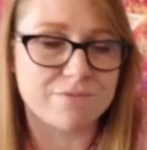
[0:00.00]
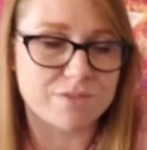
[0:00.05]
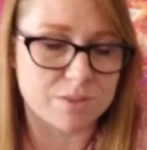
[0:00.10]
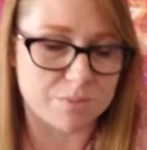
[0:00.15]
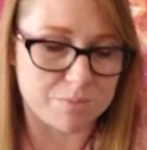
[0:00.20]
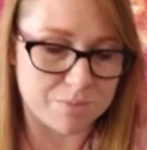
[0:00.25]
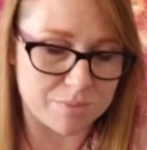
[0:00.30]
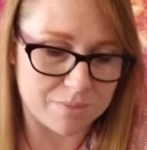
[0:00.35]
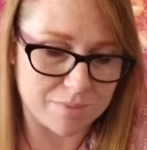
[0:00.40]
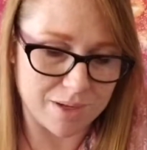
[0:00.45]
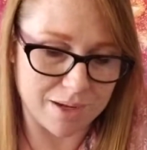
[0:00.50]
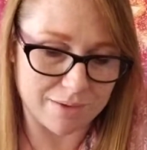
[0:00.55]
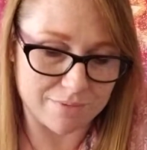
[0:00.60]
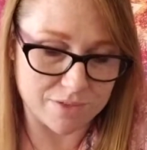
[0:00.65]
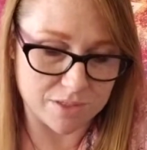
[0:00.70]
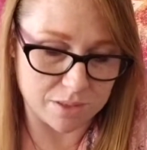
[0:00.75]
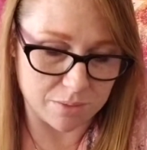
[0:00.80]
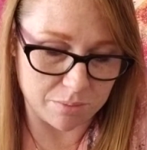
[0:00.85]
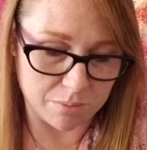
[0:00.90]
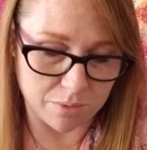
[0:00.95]
some
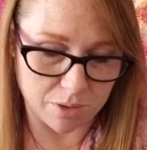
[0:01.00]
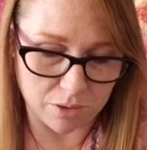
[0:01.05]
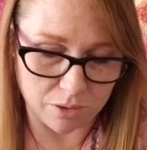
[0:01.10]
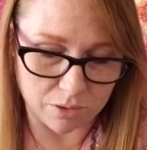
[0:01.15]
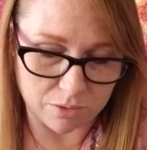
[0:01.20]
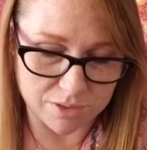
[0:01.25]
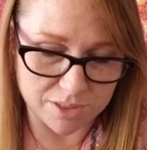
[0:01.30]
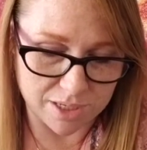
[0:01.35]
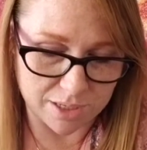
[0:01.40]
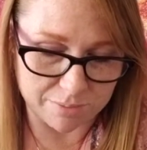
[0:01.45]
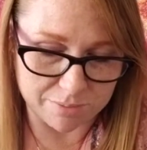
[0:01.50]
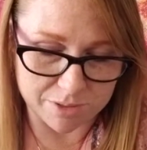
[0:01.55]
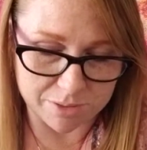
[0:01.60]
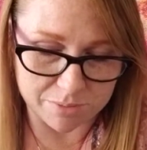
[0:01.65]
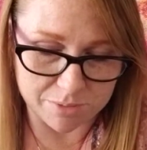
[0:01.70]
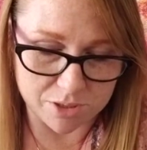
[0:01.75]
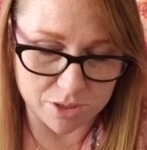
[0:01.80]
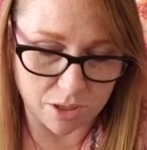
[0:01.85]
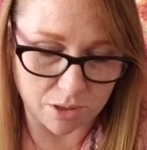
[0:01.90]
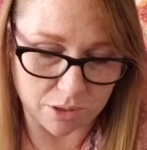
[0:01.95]
alone time,
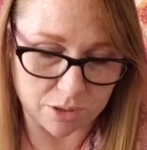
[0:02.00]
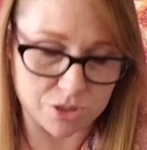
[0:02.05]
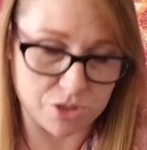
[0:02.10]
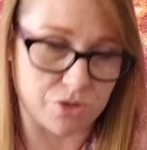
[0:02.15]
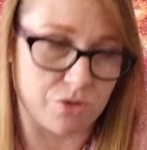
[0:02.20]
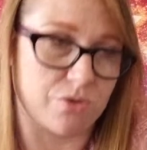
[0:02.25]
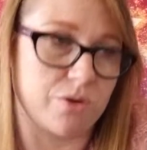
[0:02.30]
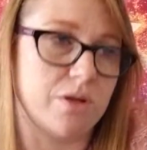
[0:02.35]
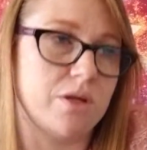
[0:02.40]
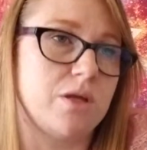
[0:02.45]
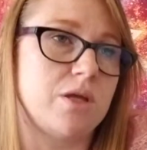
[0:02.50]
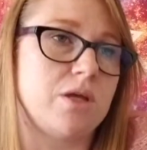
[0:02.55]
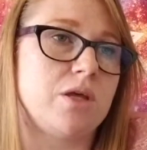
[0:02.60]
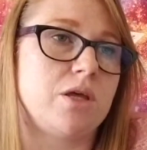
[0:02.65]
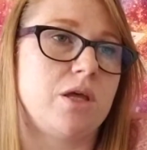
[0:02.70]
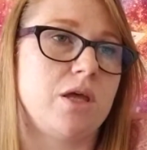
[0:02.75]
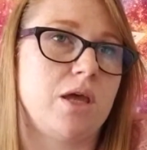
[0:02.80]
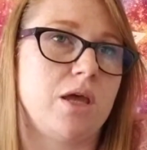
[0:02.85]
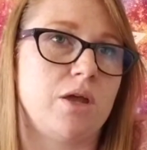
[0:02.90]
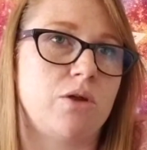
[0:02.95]
some solitude,
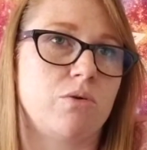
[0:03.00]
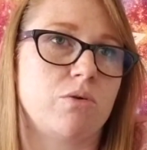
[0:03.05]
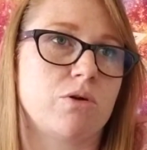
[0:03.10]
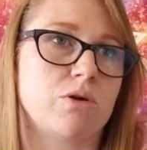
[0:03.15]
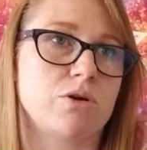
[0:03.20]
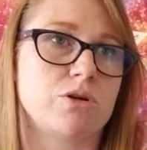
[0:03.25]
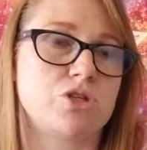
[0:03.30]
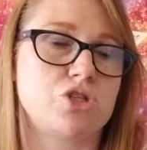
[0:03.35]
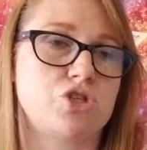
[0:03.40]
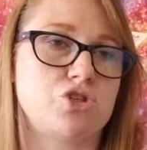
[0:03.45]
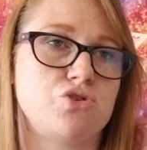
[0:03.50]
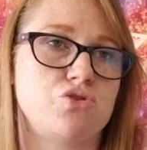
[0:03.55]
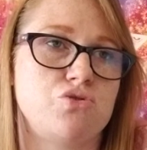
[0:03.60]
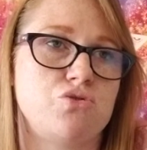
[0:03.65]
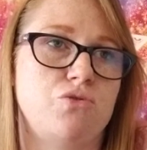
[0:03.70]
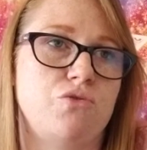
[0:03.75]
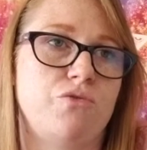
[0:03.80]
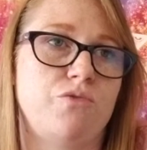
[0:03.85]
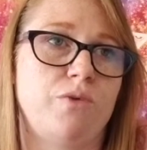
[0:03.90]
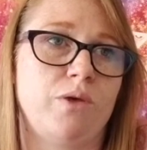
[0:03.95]
in order
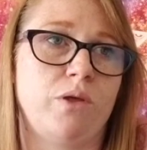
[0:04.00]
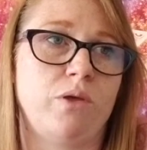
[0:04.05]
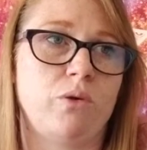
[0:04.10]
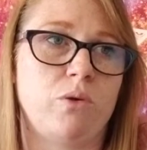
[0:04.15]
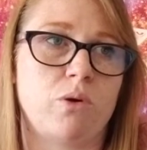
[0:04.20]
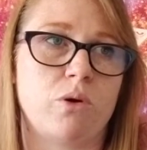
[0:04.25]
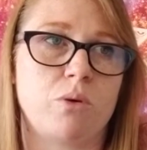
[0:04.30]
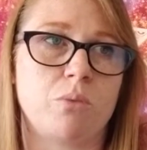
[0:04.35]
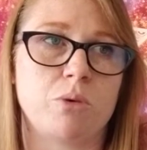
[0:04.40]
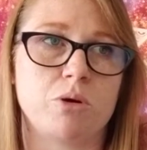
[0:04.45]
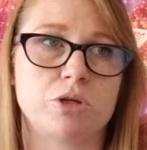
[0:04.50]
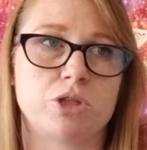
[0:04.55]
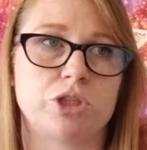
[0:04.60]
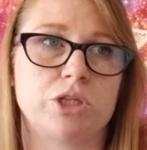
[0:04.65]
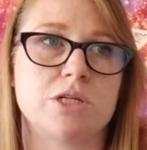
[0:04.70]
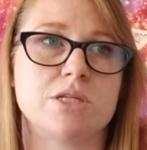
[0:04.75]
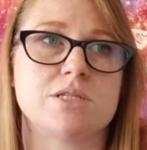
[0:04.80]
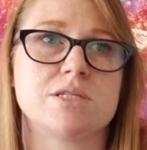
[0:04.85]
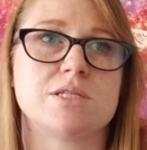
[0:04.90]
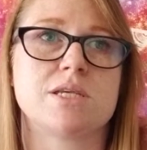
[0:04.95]
to feel your own
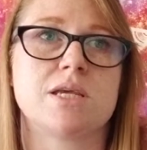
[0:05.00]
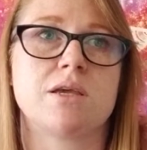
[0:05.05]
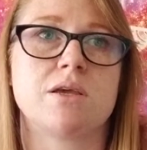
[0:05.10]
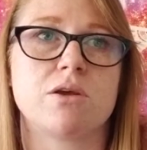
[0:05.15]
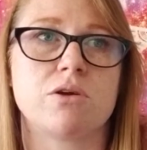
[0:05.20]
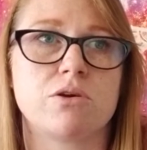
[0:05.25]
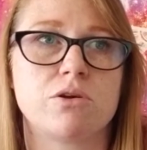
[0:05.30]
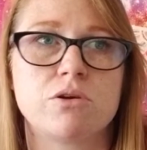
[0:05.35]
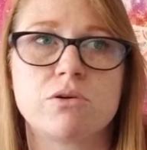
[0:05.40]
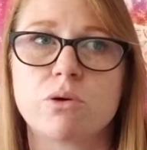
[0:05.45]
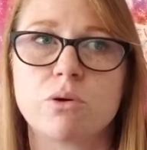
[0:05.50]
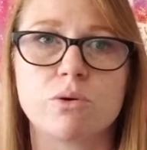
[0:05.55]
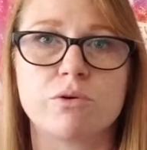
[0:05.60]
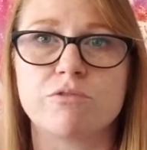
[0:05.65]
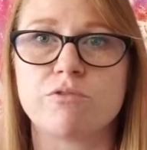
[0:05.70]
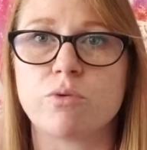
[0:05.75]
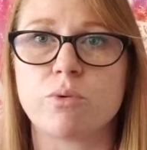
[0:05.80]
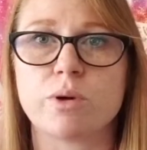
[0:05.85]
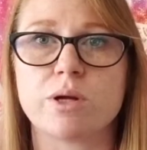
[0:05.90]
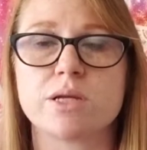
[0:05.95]
emotions, hear your own
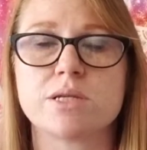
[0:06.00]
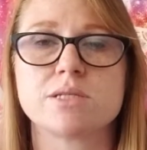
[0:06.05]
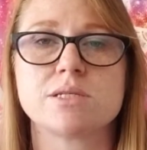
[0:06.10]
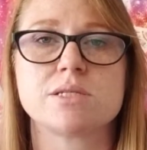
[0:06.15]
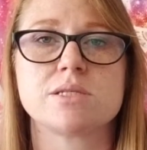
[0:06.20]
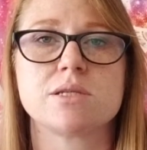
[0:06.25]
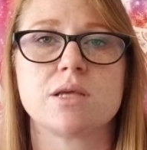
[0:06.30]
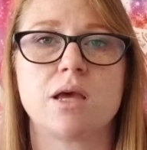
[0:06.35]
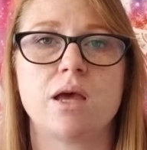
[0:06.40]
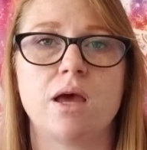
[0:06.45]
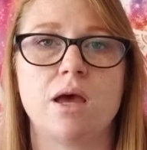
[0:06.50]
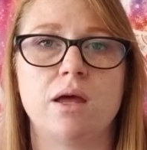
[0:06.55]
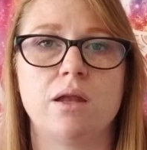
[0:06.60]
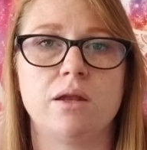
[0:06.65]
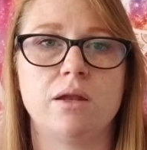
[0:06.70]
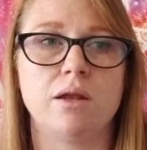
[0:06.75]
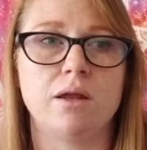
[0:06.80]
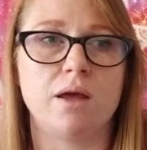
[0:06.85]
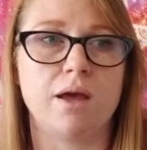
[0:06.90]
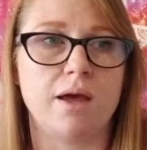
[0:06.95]
voice,
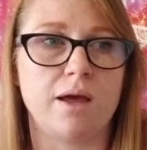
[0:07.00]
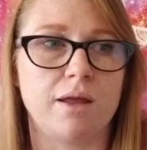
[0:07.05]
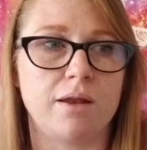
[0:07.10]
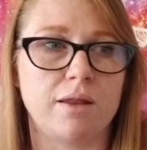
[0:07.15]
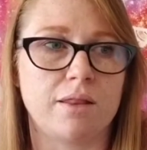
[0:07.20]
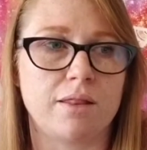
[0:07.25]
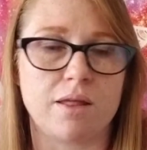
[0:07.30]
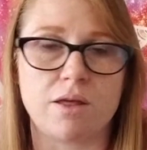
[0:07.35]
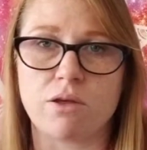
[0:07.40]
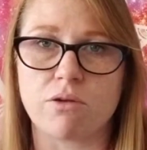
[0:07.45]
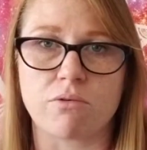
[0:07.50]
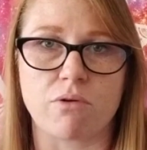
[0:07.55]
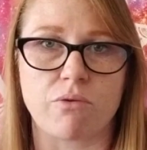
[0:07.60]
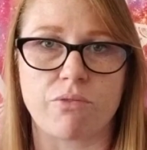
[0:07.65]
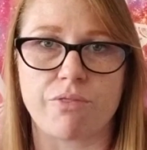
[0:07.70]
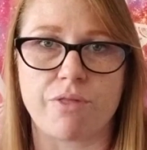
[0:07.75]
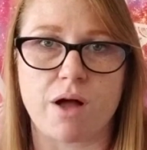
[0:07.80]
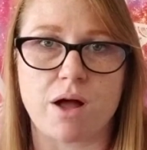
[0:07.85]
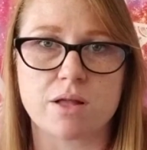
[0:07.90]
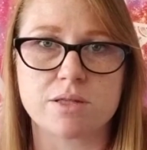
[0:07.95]
and think your own
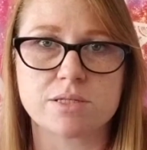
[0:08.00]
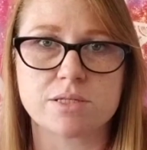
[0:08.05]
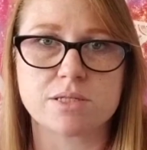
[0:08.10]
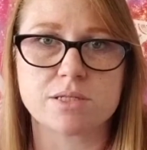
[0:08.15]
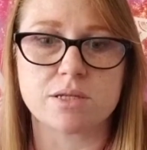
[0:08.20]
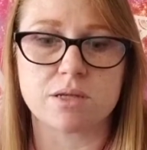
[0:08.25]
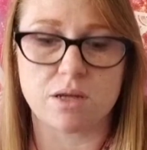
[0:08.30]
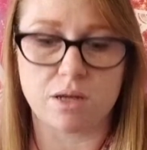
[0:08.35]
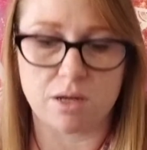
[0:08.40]
thoughts,